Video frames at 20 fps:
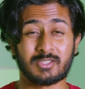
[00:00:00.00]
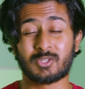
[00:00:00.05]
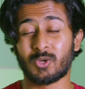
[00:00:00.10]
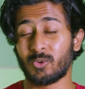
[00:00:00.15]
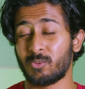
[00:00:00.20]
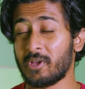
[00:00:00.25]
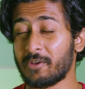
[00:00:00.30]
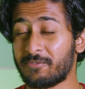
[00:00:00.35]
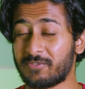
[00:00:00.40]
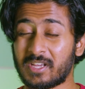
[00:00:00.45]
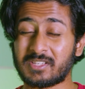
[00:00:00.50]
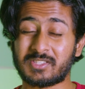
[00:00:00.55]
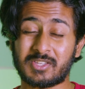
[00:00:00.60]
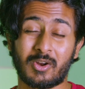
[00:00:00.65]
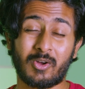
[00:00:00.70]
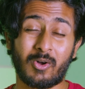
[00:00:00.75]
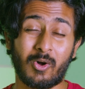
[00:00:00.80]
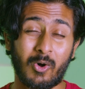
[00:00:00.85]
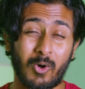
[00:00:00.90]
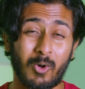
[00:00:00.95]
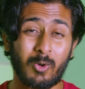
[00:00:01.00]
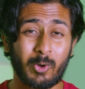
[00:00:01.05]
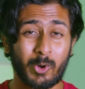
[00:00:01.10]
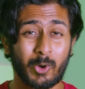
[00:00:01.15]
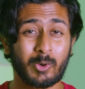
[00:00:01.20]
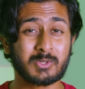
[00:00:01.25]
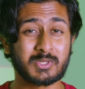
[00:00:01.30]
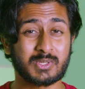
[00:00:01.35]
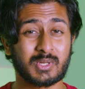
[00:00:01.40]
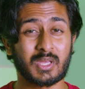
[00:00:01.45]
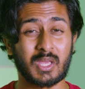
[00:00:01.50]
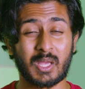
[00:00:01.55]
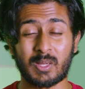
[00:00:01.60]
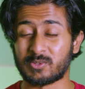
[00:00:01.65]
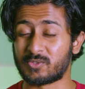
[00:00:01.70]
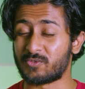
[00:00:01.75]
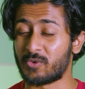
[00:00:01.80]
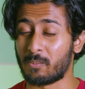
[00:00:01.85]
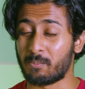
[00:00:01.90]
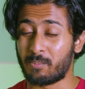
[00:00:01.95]
so we've tested a whole host of
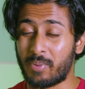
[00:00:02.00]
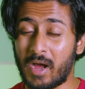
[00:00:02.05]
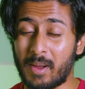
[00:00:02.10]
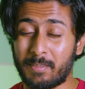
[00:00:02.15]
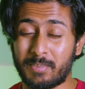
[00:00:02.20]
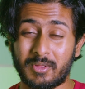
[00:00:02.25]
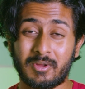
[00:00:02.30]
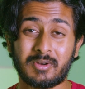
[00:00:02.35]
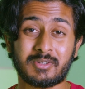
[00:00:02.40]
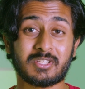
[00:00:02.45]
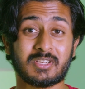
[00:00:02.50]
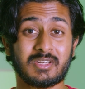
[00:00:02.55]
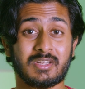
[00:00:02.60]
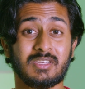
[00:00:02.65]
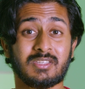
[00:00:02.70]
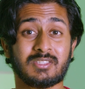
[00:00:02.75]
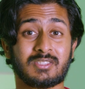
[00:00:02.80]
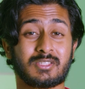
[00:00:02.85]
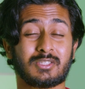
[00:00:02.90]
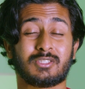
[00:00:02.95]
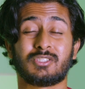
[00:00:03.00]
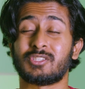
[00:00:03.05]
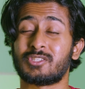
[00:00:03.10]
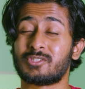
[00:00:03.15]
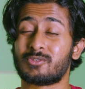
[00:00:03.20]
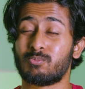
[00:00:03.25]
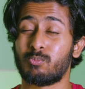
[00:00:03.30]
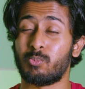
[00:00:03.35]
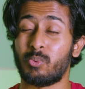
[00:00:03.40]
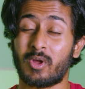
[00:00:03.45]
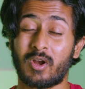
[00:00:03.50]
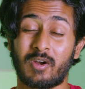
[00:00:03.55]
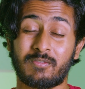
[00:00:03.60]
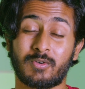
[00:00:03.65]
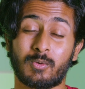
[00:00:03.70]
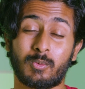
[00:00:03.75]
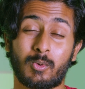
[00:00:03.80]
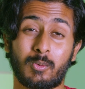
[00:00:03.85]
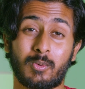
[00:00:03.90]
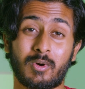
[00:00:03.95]
games from popular to niche to just
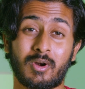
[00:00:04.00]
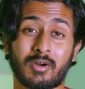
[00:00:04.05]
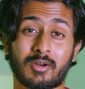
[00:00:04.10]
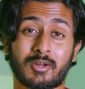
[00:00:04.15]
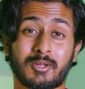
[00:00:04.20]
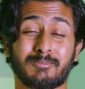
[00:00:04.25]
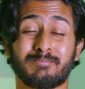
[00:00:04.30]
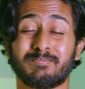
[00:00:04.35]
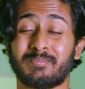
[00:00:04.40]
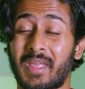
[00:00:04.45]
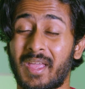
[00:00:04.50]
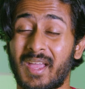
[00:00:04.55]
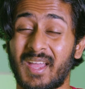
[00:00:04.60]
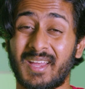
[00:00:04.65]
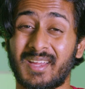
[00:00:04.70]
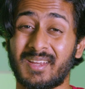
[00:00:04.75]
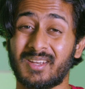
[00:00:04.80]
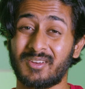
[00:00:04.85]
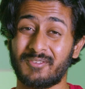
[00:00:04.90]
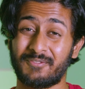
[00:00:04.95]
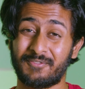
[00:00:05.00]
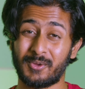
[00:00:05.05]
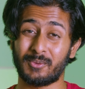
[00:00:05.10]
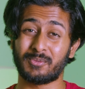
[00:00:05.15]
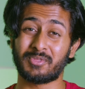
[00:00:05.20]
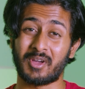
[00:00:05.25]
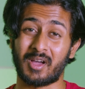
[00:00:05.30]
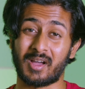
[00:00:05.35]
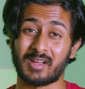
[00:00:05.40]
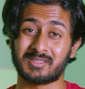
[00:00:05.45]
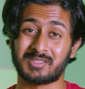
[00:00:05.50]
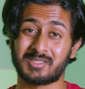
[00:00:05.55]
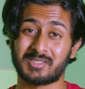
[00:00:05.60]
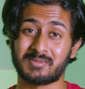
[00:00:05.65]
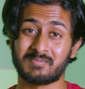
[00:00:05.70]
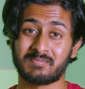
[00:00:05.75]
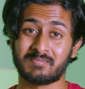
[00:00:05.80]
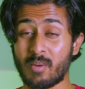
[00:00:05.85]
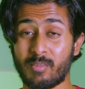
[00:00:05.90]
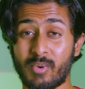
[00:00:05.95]
whatever will work and a few
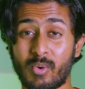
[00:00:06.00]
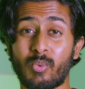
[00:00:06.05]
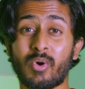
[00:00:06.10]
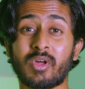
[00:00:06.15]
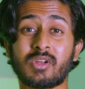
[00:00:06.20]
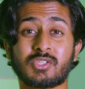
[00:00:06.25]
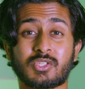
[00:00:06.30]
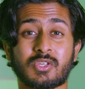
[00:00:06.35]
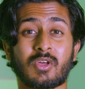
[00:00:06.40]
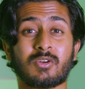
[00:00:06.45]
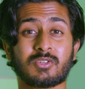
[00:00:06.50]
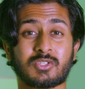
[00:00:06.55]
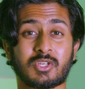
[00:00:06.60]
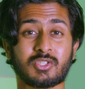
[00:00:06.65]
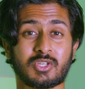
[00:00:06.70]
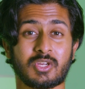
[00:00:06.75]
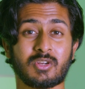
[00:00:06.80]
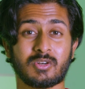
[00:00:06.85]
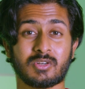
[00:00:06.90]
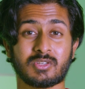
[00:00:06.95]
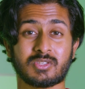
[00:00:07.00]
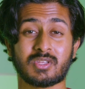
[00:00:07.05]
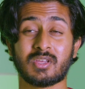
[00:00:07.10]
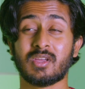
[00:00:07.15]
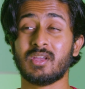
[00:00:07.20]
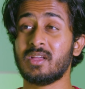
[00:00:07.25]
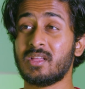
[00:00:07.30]
thoughts. Number one is stutters and jitters.